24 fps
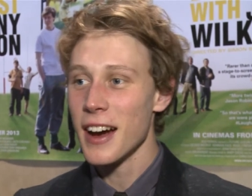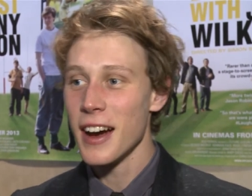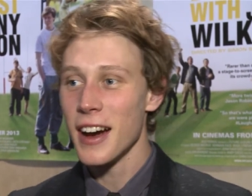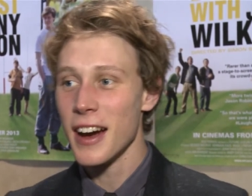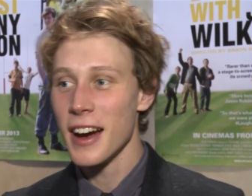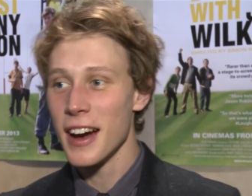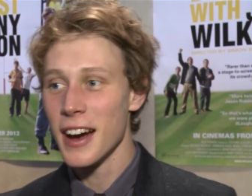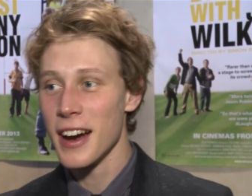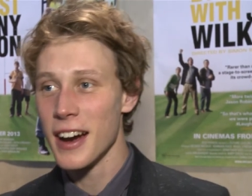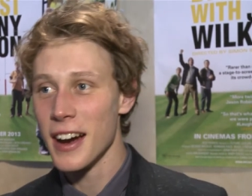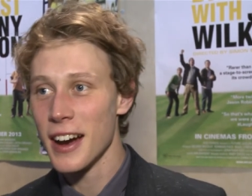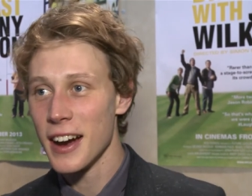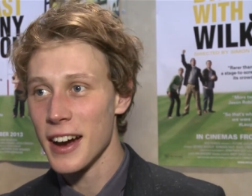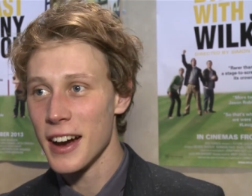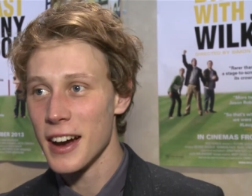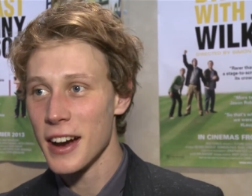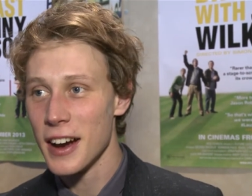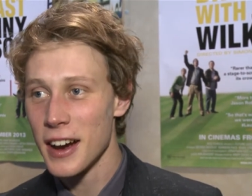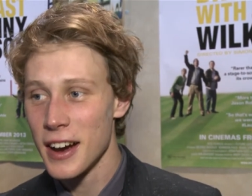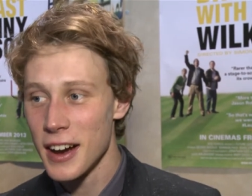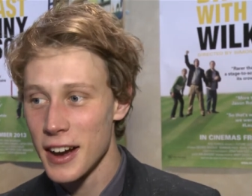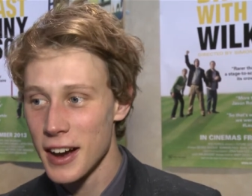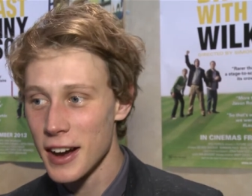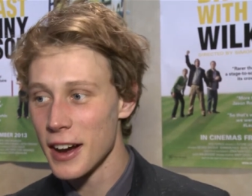experience of
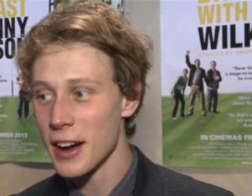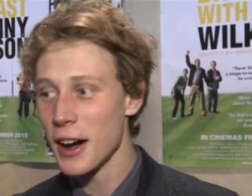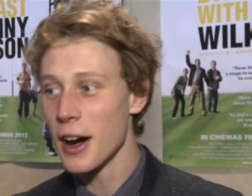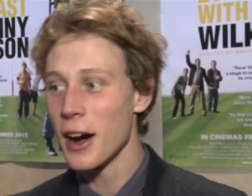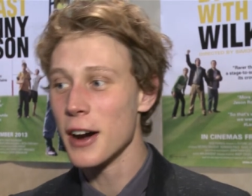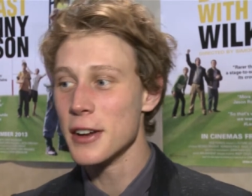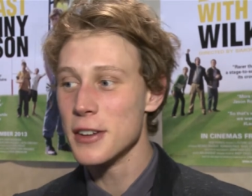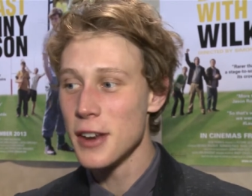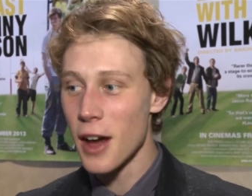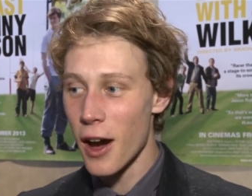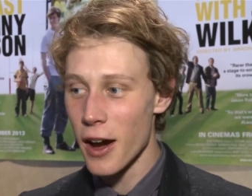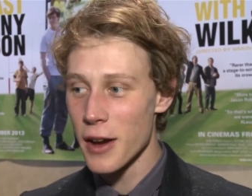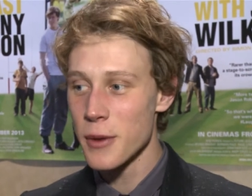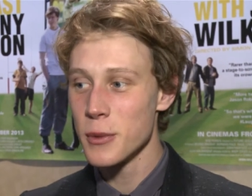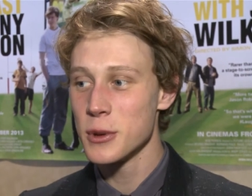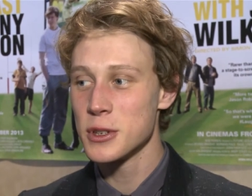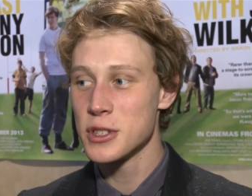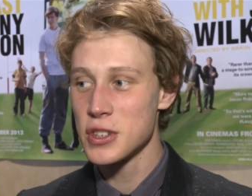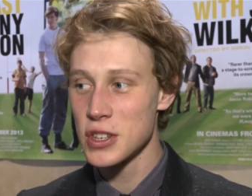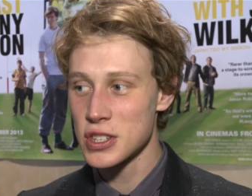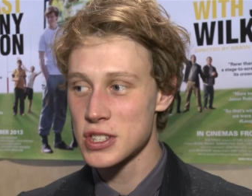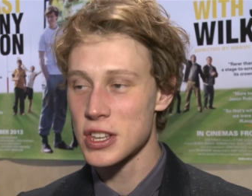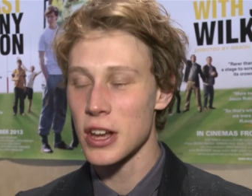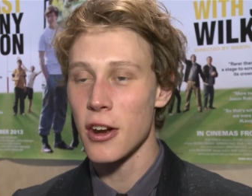before? Uh, no, it was
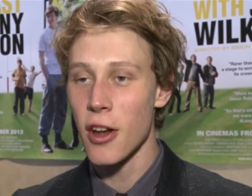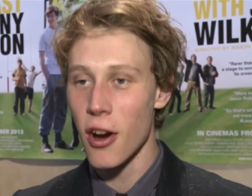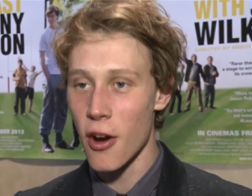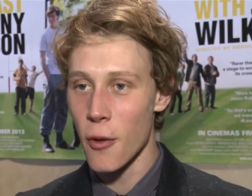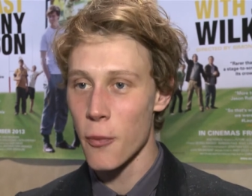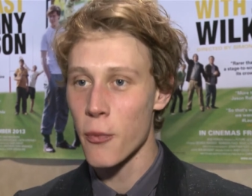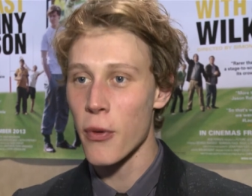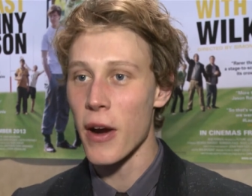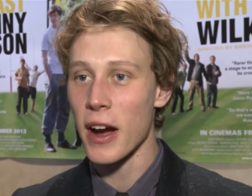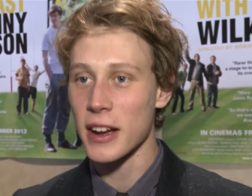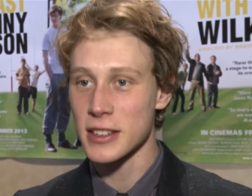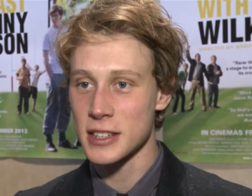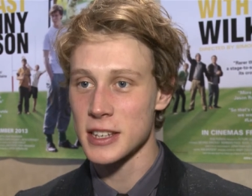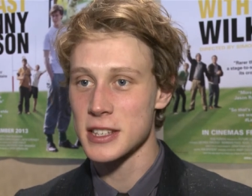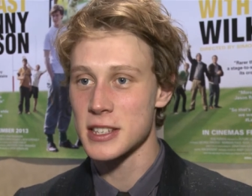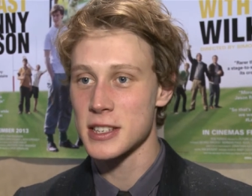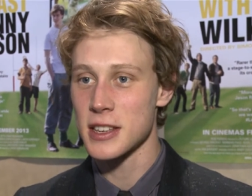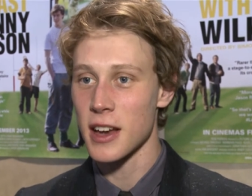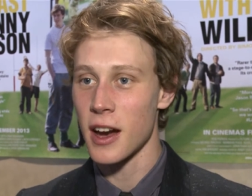just a lot of practice.